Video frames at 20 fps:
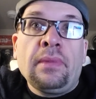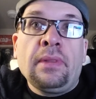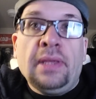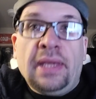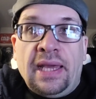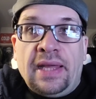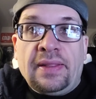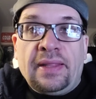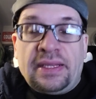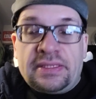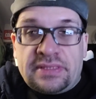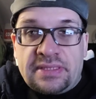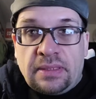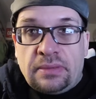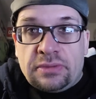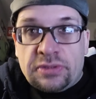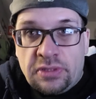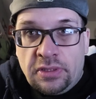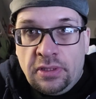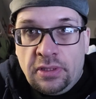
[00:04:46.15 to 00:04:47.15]
Yeah, that
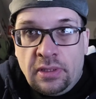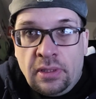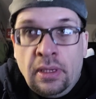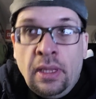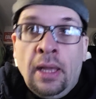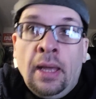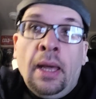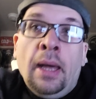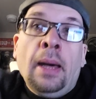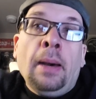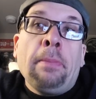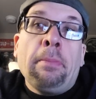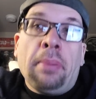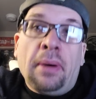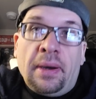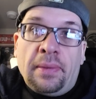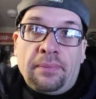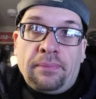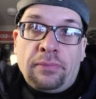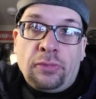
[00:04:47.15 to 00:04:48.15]
sounds good,
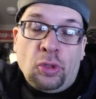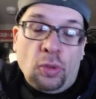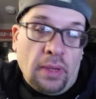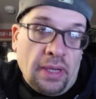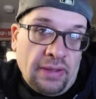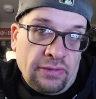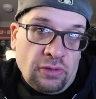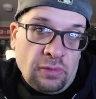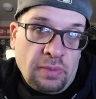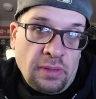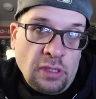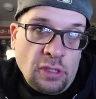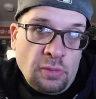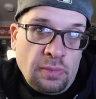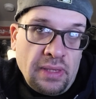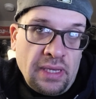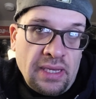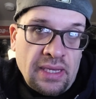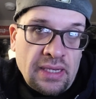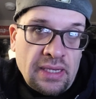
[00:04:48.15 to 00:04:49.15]
but do I have to pay you
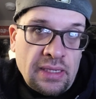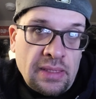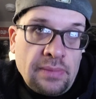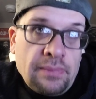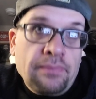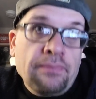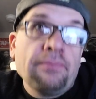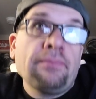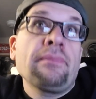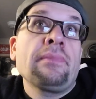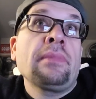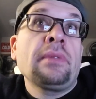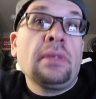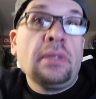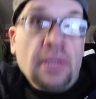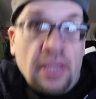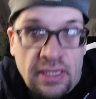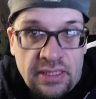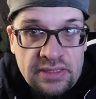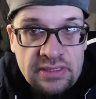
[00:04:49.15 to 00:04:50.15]
back?
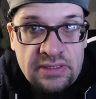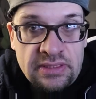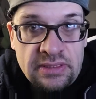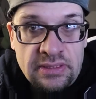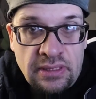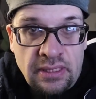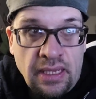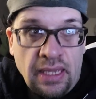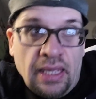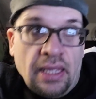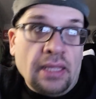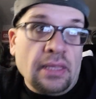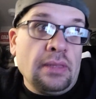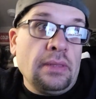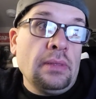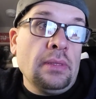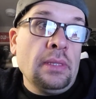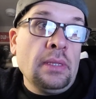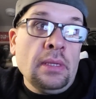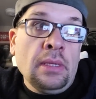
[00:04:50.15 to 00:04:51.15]
Yes. And
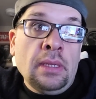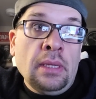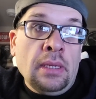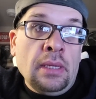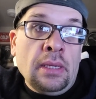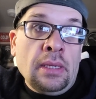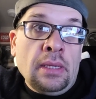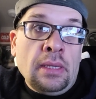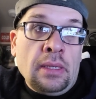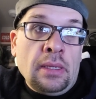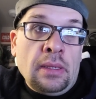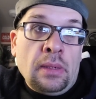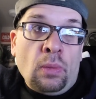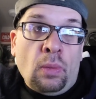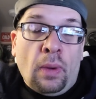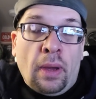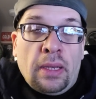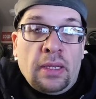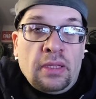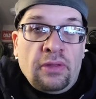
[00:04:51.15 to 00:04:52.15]

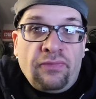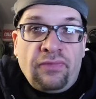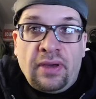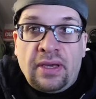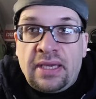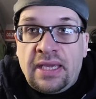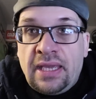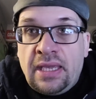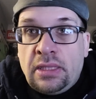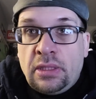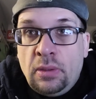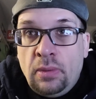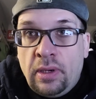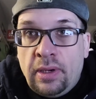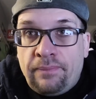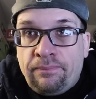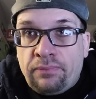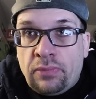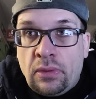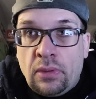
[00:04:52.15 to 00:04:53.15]
why not if I can't do
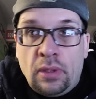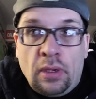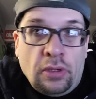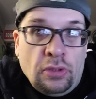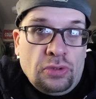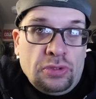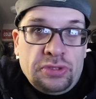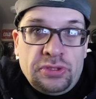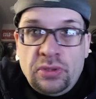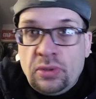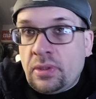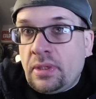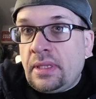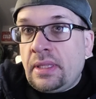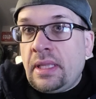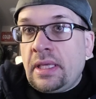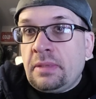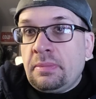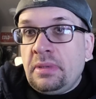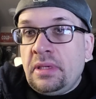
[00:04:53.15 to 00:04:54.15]
it? Are you still gonna
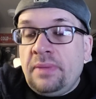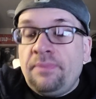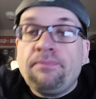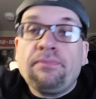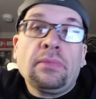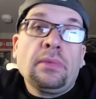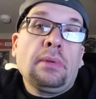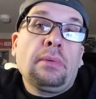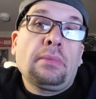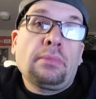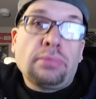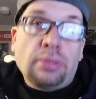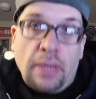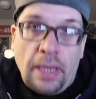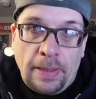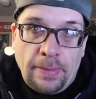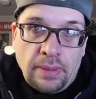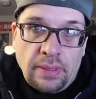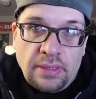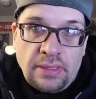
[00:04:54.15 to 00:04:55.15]
like me?
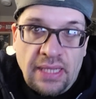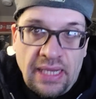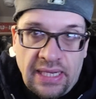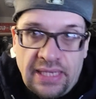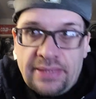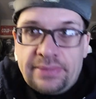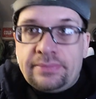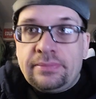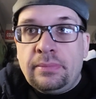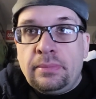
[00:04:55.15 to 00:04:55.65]
Probably not.